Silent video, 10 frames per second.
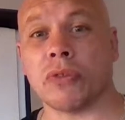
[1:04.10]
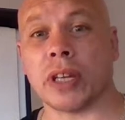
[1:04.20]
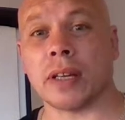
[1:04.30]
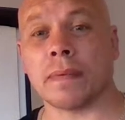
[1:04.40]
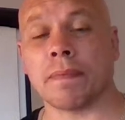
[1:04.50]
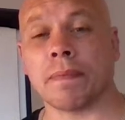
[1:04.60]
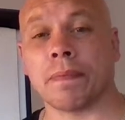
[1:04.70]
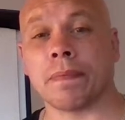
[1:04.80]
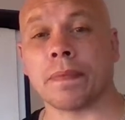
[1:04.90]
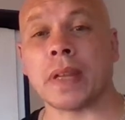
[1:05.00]
that.
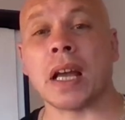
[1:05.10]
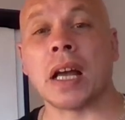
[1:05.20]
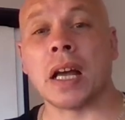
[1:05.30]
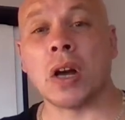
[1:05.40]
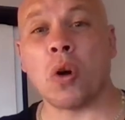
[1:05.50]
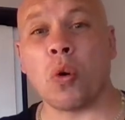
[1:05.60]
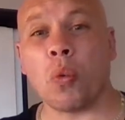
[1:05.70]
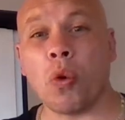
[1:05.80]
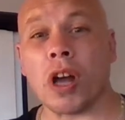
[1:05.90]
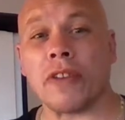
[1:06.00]

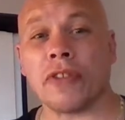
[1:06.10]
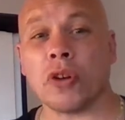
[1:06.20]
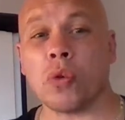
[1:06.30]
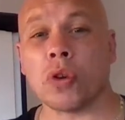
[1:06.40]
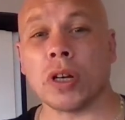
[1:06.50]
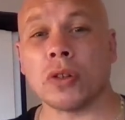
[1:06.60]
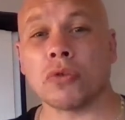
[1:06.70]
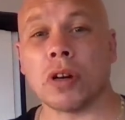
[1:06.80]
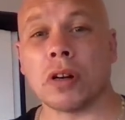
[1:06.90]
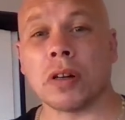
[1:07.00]
What if it all goes
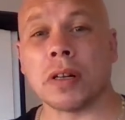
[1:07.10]
wrong?